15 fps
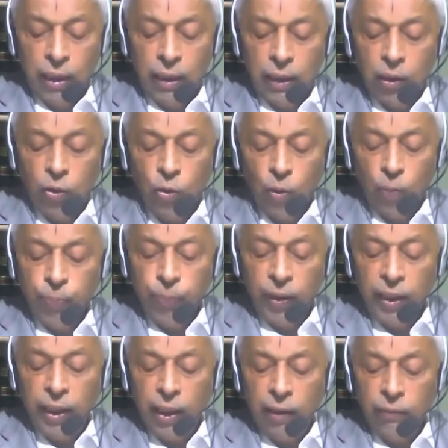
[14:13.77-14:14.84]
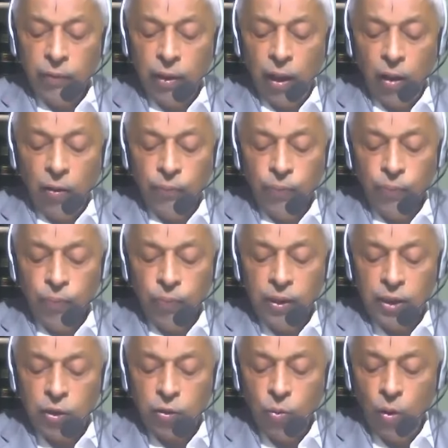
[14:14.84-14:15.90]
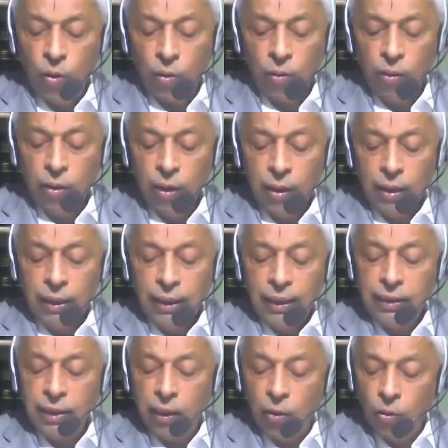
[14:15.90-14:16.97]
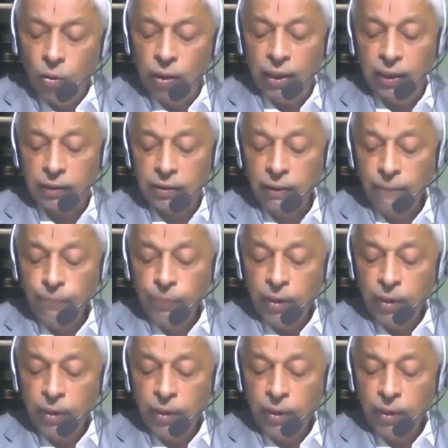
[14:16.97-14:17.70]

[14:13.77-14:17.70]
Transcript: in the opinion of this court, is erroneous.